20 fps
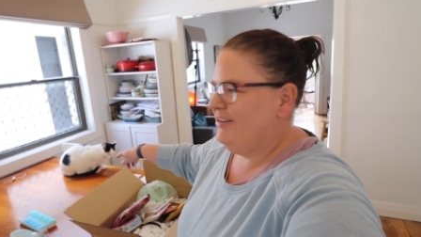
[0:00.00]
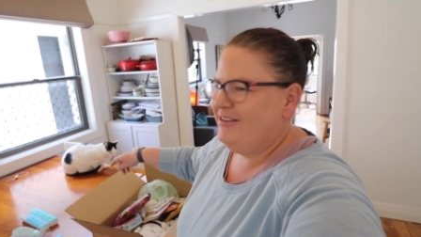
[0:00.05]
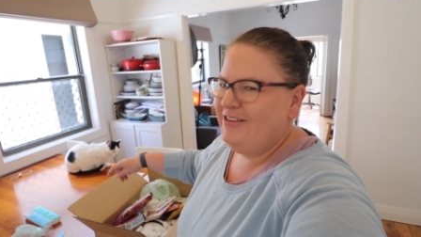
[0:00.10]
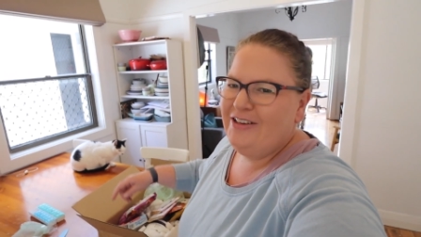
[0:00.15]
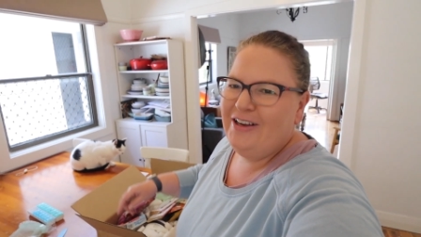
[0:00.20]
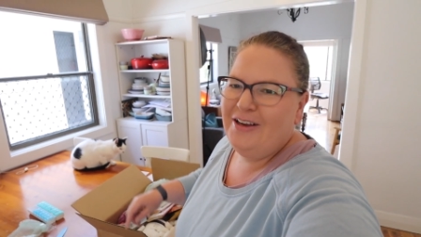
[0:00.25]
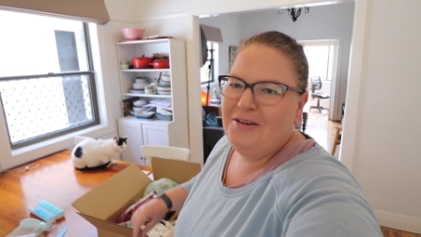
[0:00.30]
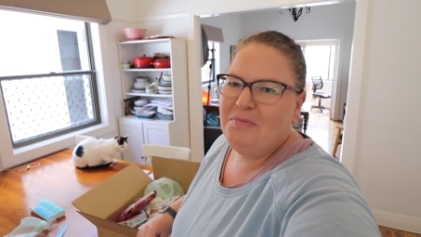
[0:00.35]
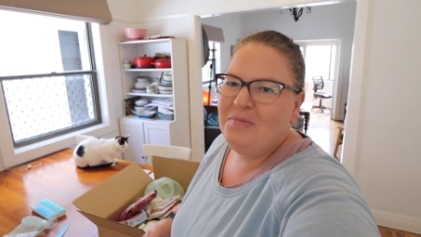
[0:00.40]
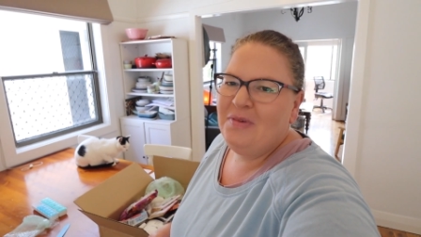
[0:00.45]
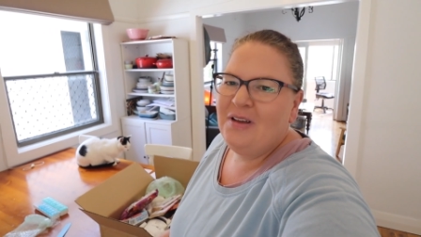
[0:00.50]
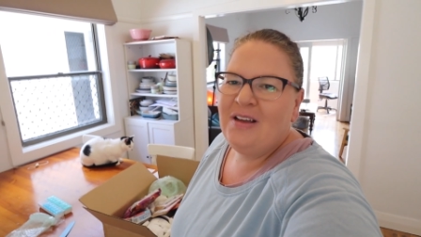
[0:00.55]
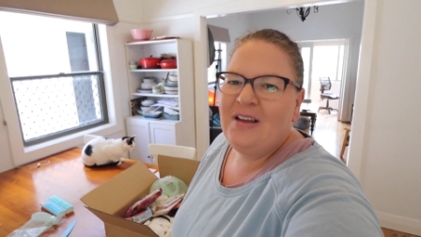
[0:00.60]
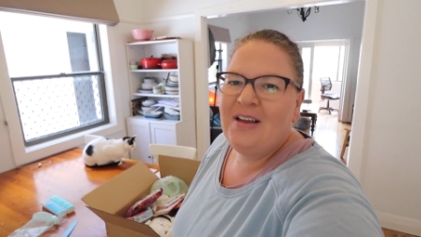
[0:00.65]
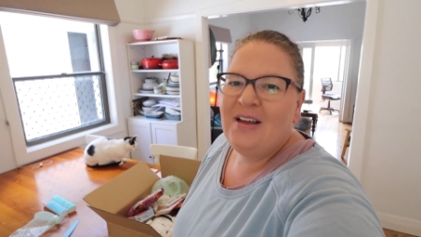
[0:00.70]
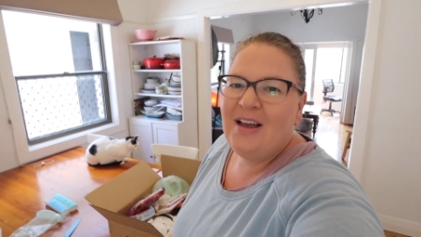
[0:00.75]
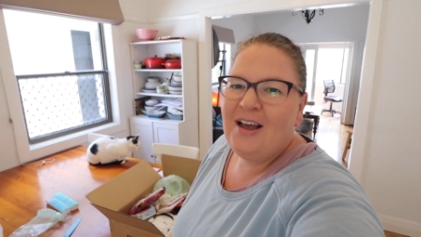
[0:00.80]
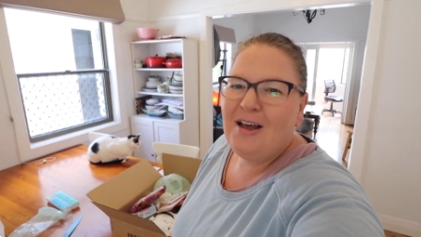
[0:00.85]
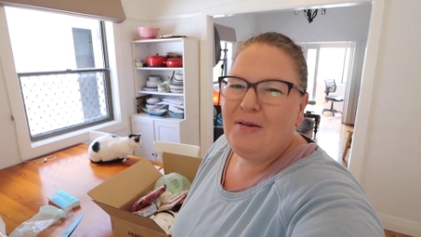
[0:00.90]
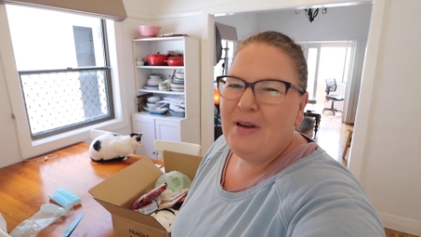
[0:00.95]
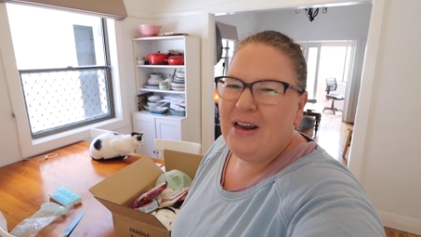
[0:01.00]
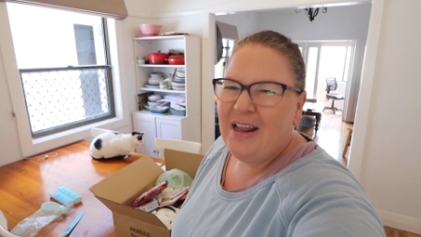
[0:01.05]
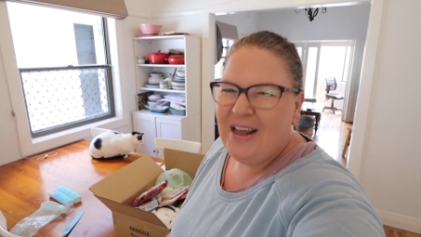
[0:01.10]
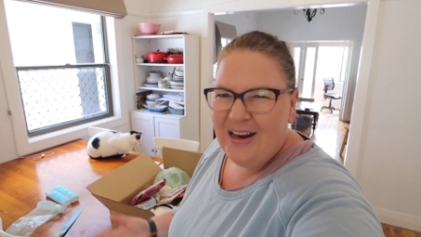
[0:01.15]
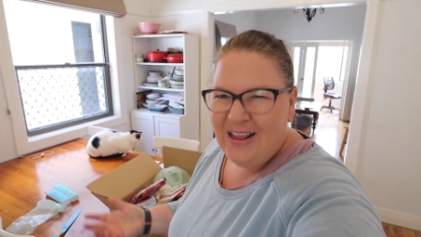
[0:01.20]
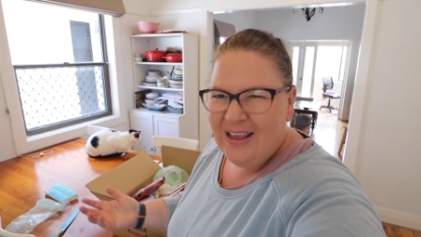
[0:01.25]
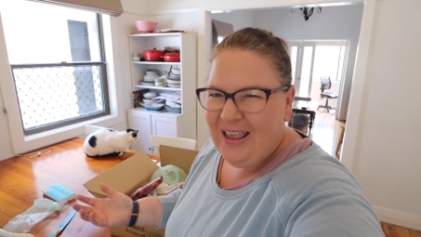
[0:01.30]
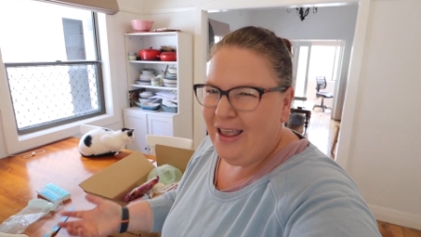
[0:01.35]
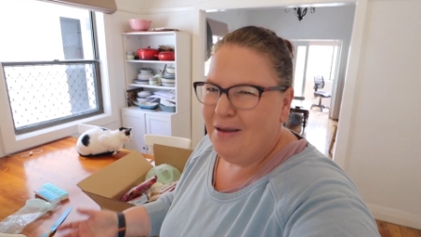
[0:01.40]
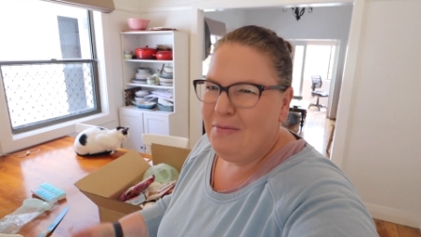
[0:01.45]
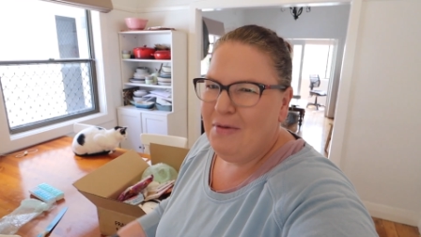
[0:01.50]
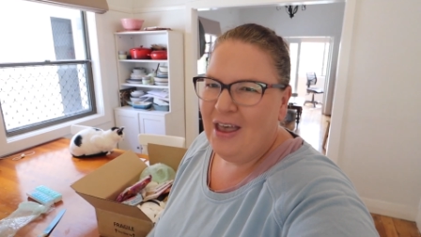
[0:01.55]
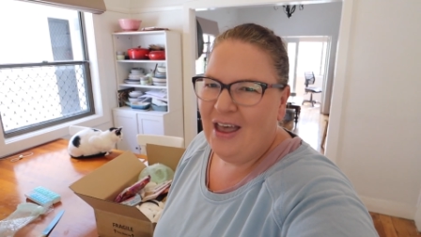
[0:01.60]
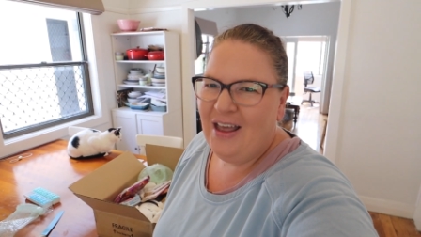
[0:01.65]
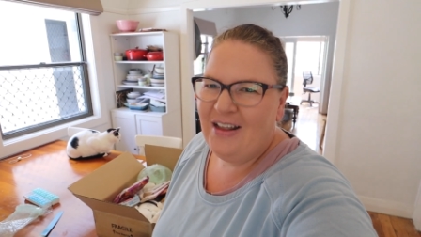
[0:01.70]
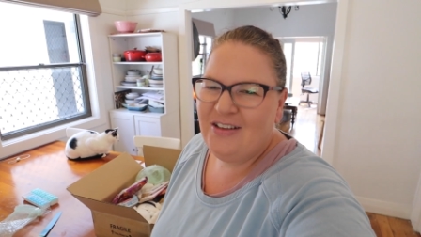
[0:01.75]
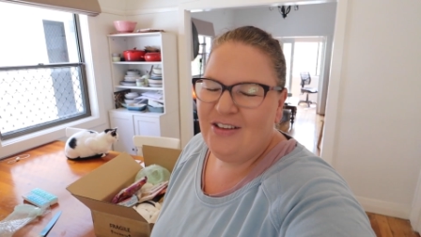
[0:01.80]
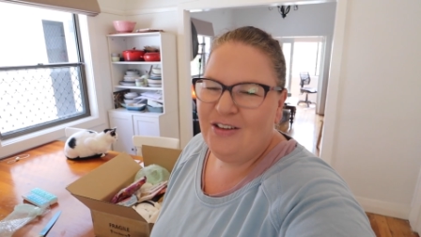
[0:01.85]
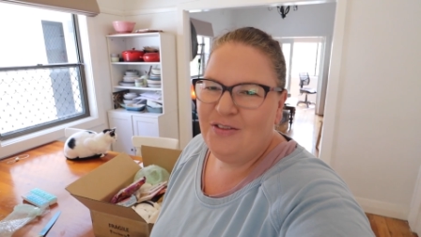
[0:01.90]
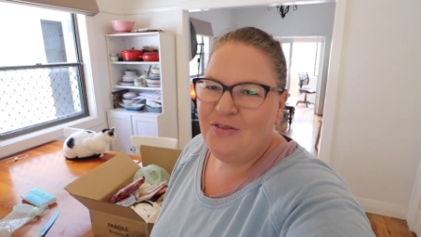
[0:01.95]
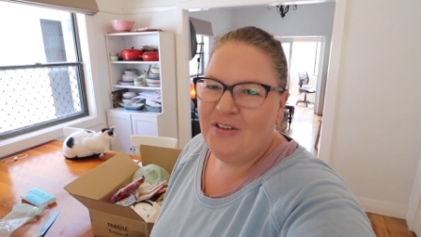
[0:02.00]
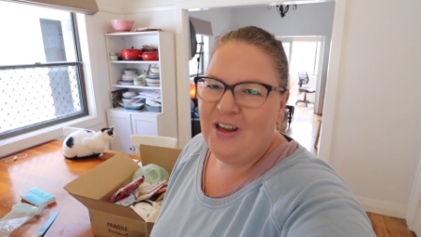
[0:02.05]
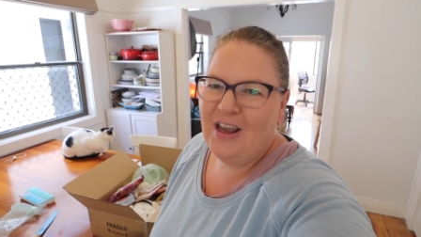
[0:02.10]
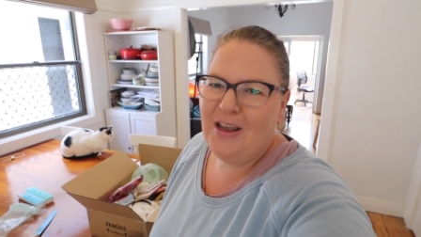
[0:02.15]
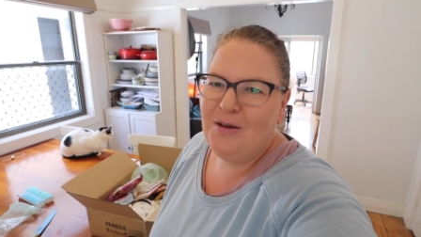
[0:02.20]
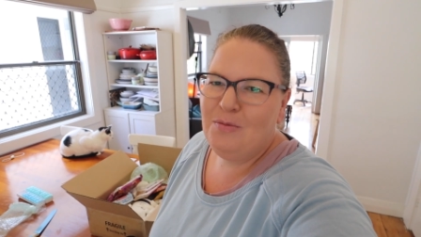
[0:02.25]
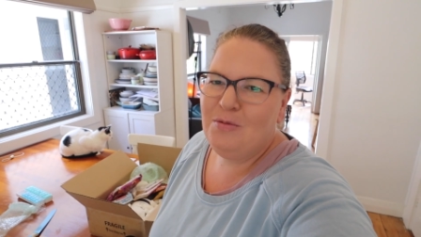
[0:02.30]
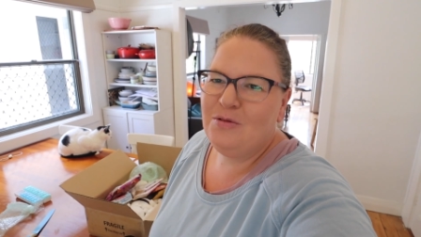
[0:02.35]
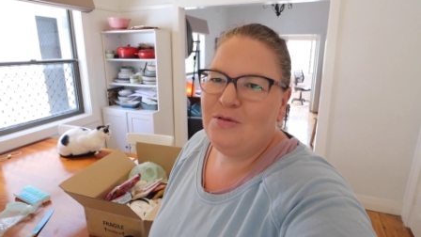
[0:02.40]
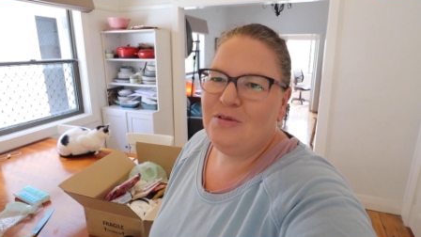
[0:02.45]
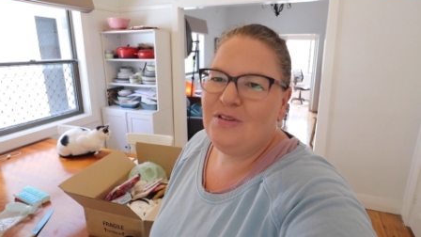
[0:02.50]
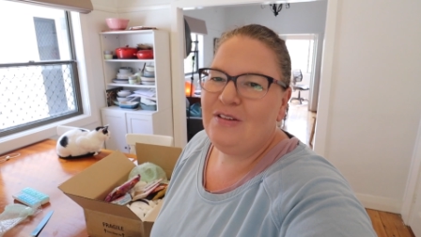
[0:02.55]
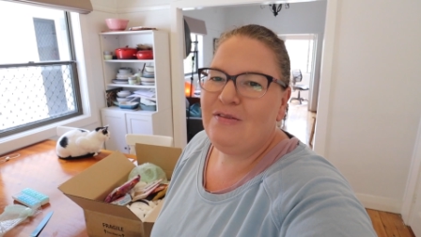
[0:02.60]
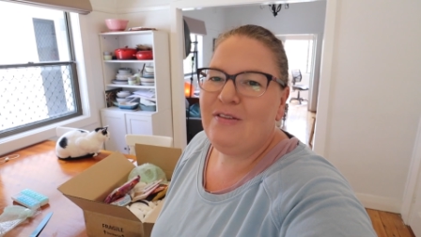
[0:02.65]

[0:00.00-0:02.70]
Gem. I mean, how do you keep cats off tables?